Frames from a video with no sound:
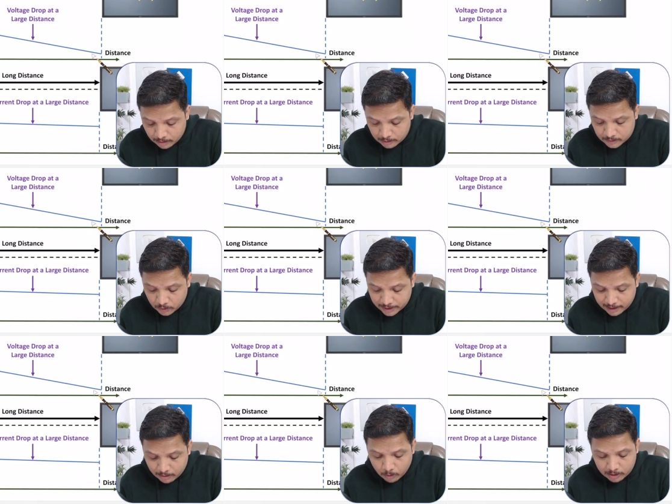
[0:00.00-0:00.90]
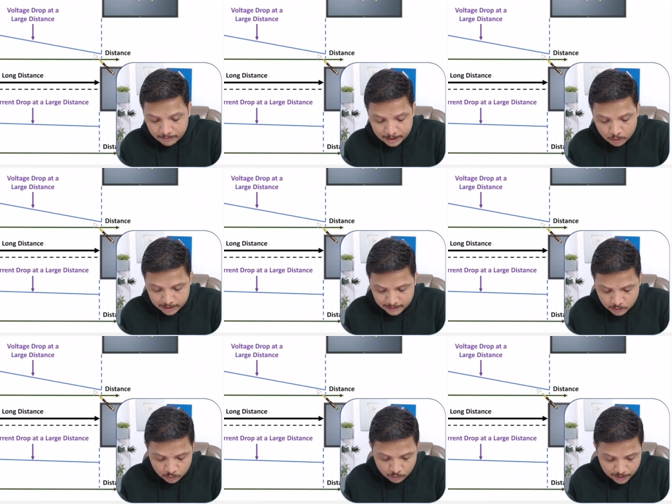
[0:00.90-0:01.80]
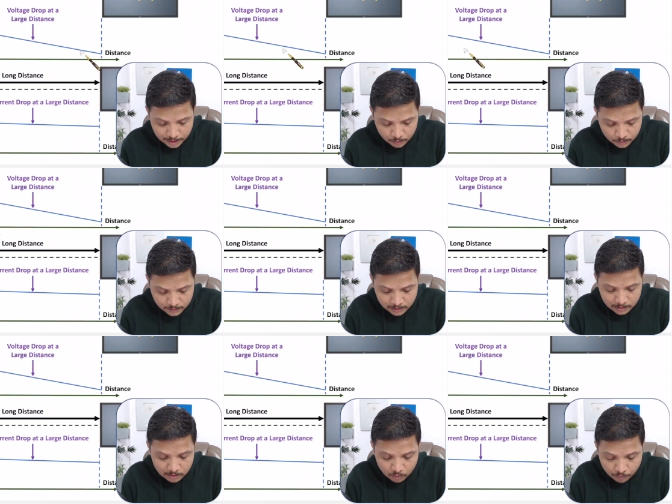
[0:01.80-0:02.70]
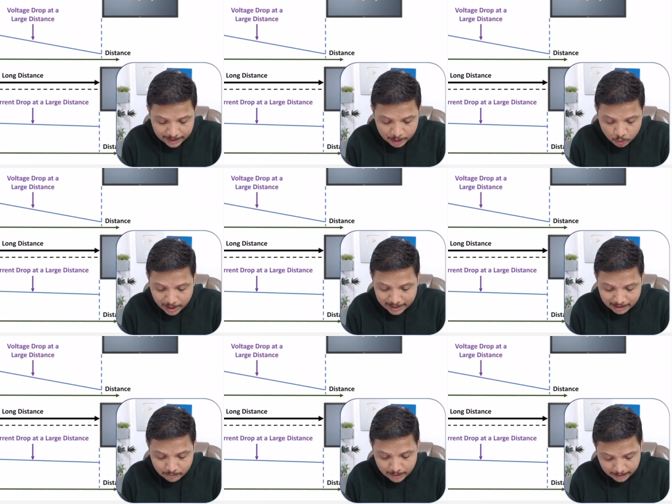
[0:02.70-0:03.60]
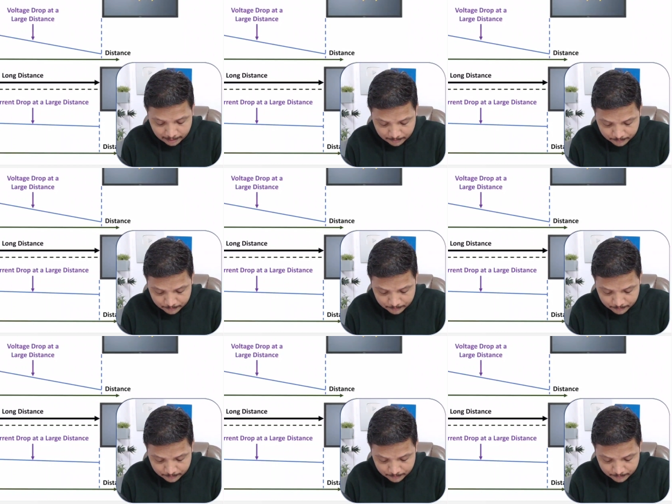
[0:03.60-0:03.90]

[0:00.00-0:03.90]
So here what we do is we use V to I converter.